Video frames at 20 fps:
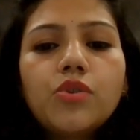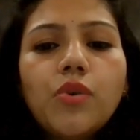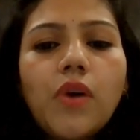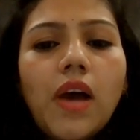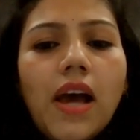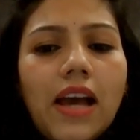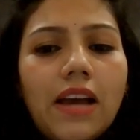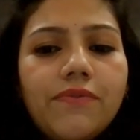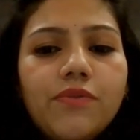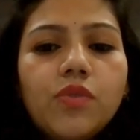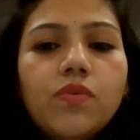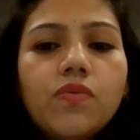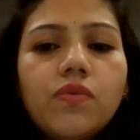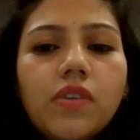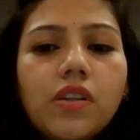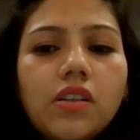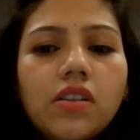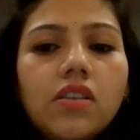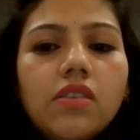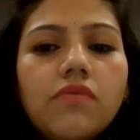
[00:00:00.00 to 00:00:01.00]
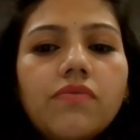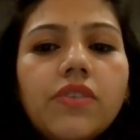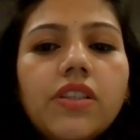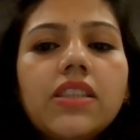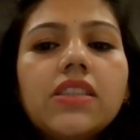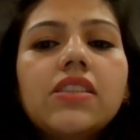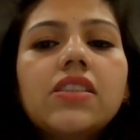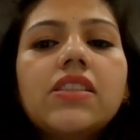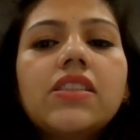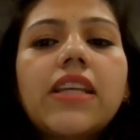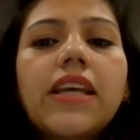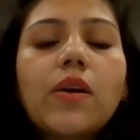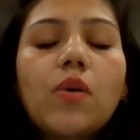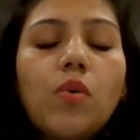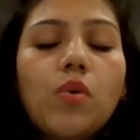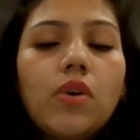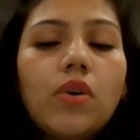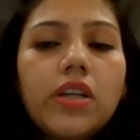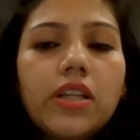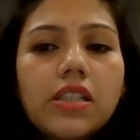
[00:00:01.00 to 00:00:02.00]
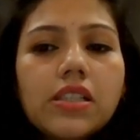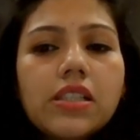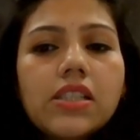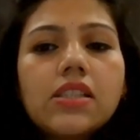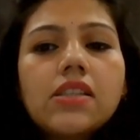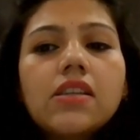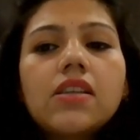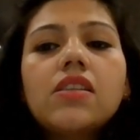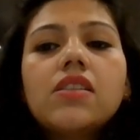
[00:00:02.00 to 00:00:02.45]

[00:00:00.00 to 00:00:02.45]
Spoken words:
You have to work with stakeholders,